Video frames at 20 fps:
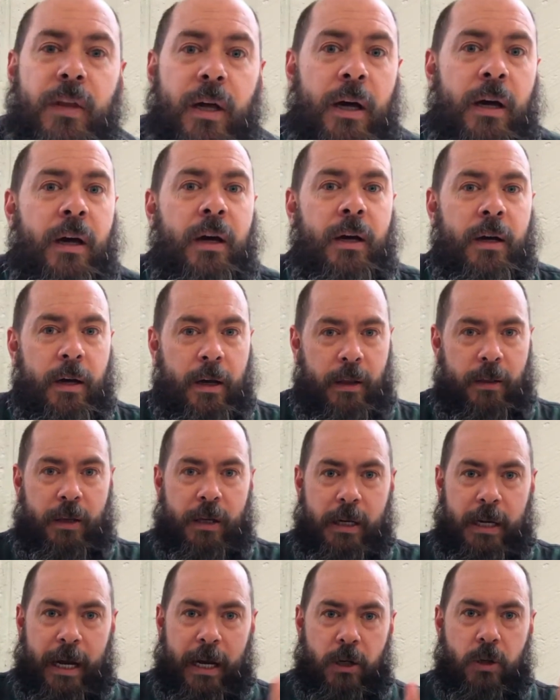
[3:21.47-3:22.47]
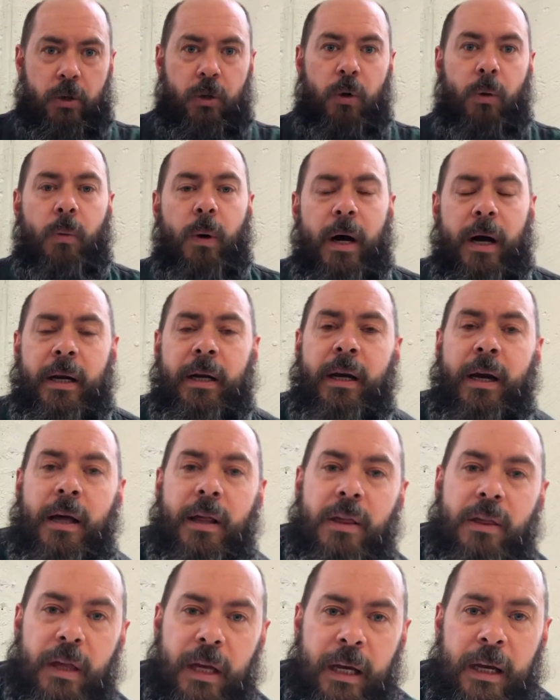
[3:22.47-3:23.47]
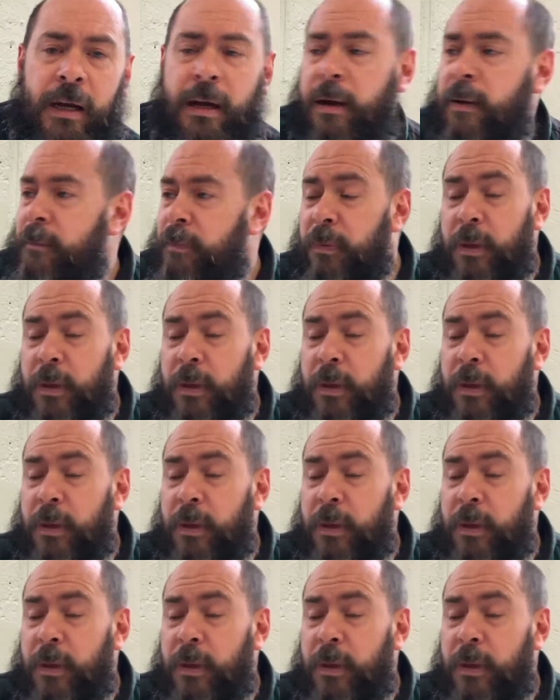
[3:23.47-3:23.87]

the natural wine thing,